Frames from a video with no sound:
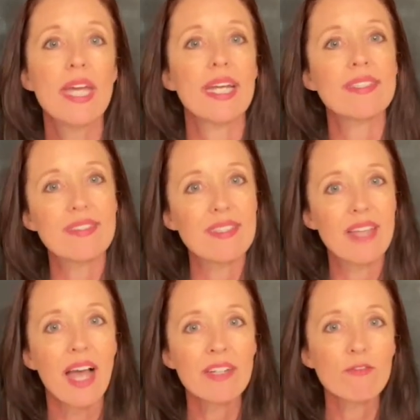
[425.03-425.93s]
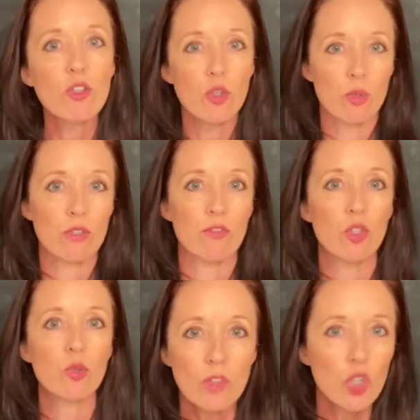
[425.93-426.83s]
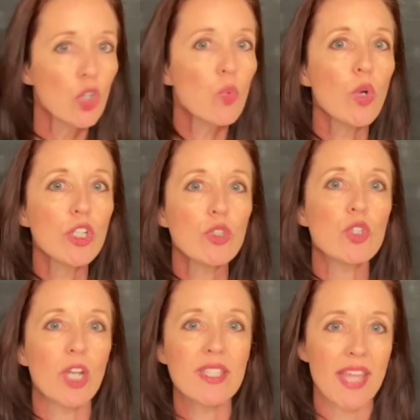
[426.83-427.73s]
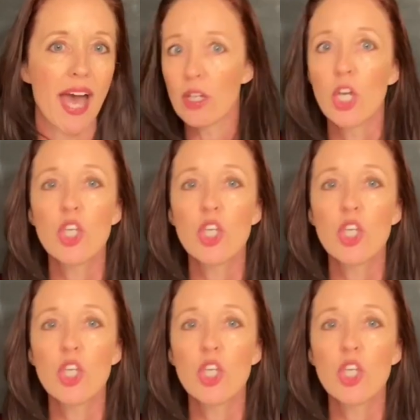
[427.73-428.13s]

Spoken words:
it's designed for those of you who want to do just that.